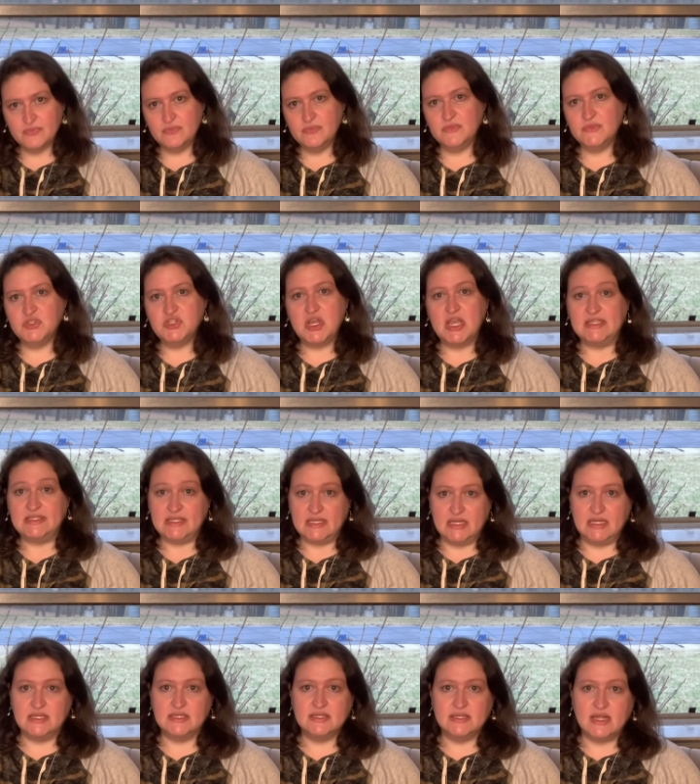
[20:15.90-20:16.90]

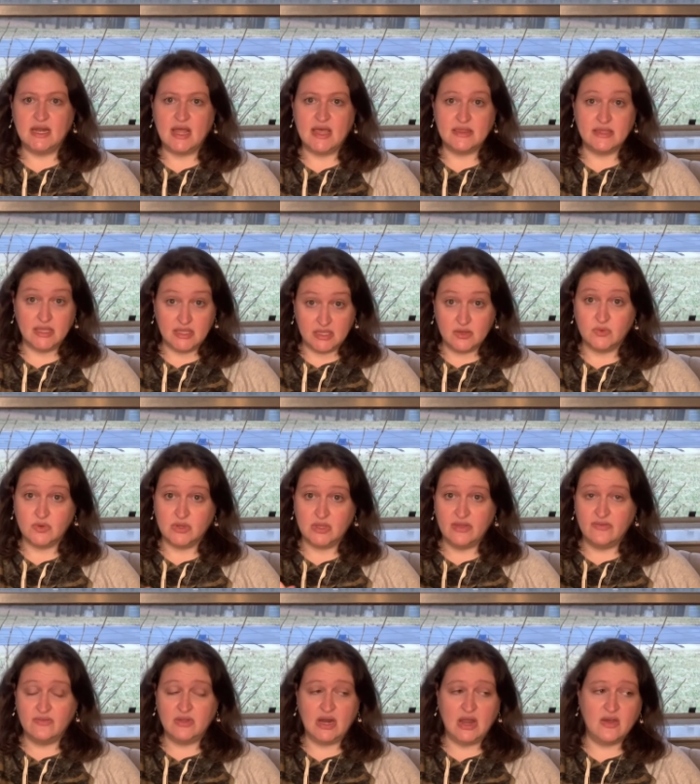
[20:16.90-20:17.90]
dressiness that I think it will
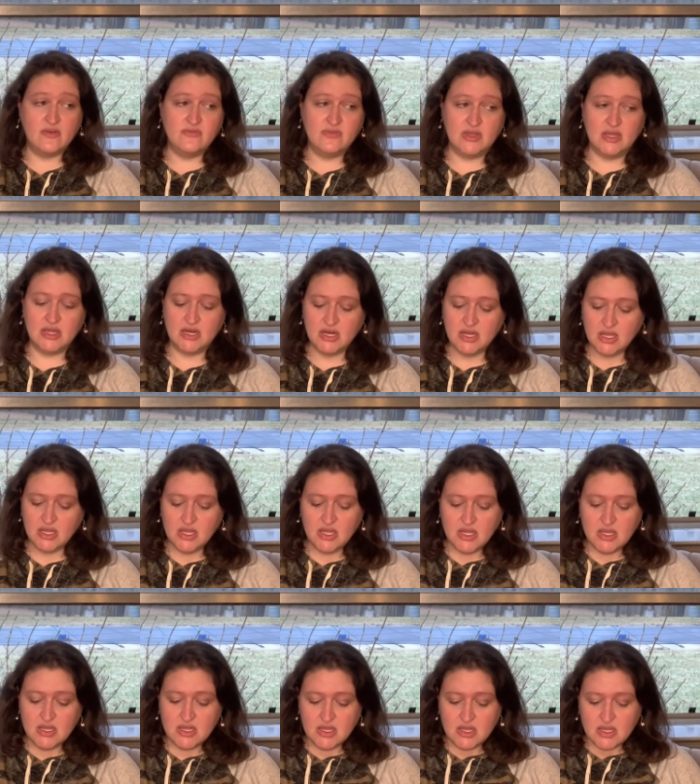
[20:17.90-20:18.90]
give an outfit.
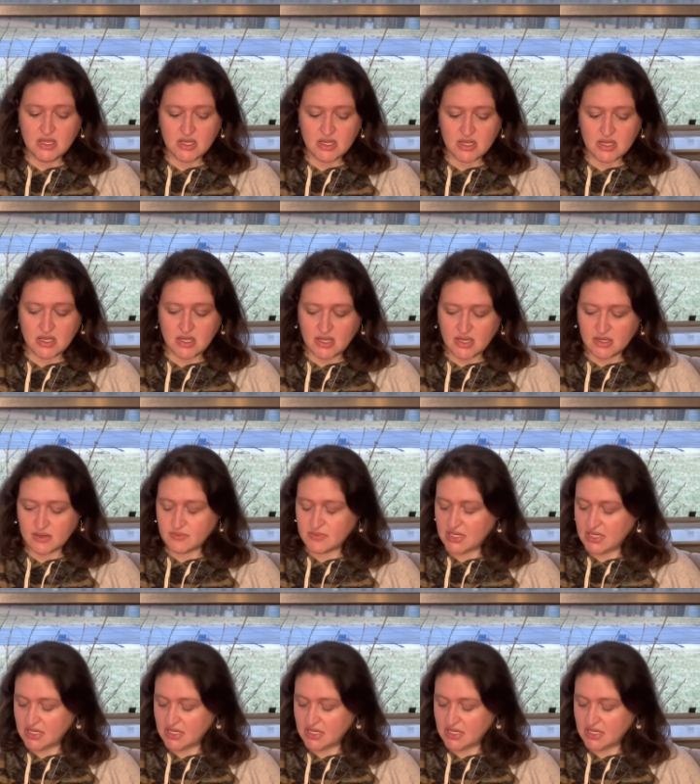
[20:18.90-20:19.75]
Um,